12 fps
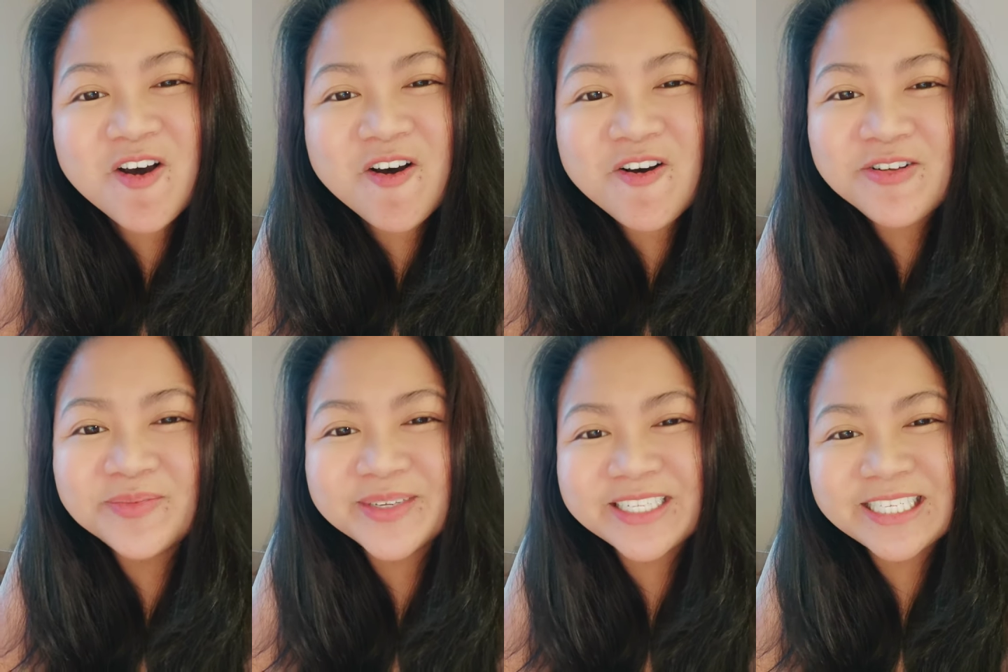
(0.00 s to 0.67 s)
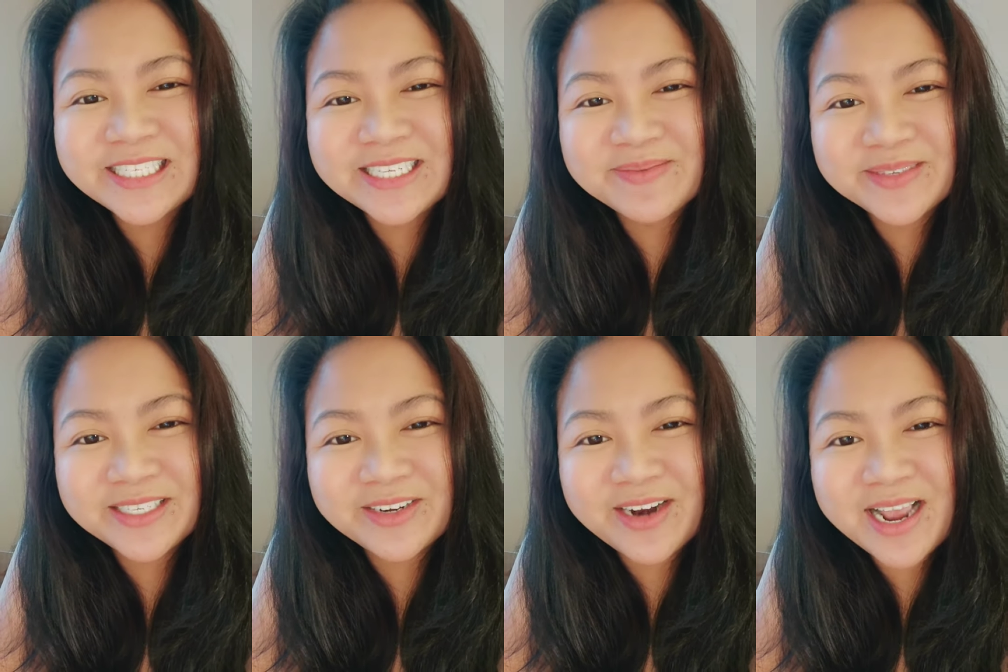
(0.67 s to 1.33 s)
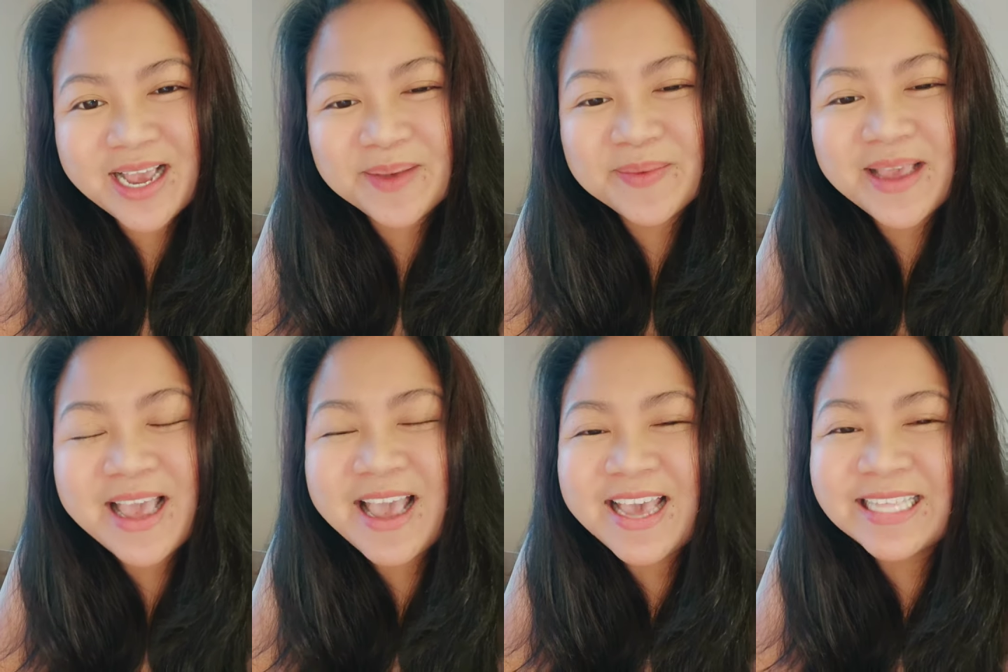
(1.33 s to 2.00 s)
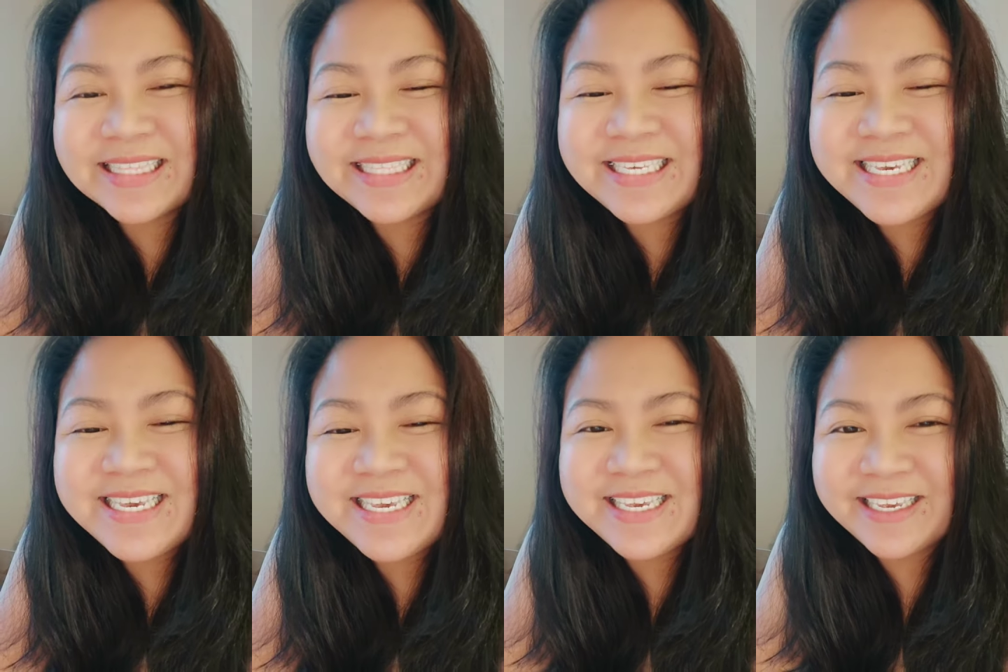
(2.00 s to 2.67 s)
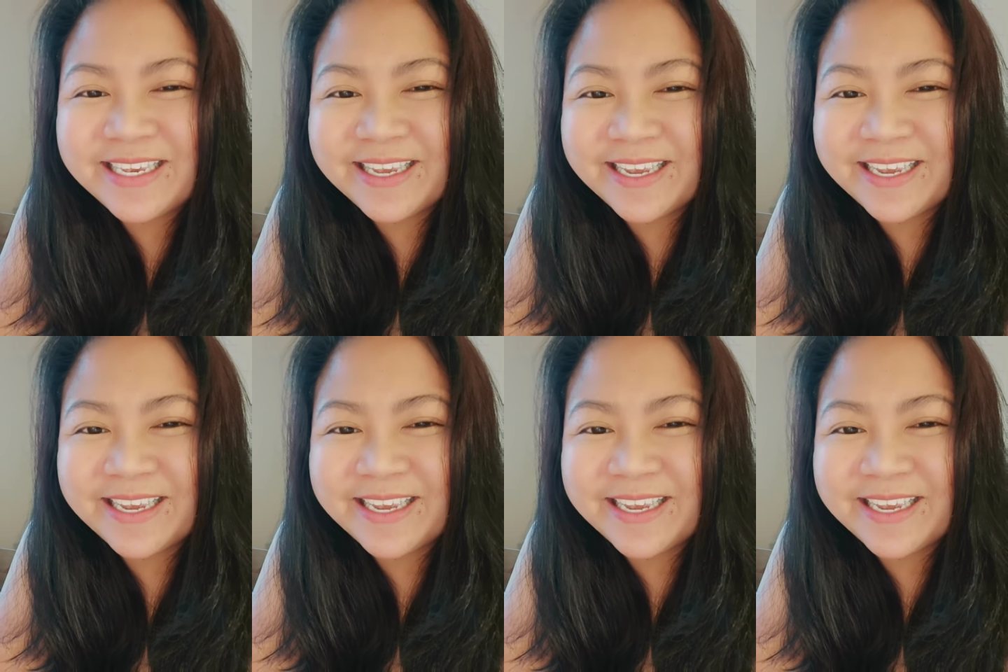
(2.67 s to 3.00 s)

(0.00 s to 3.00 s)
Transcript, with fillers: although subscribe. The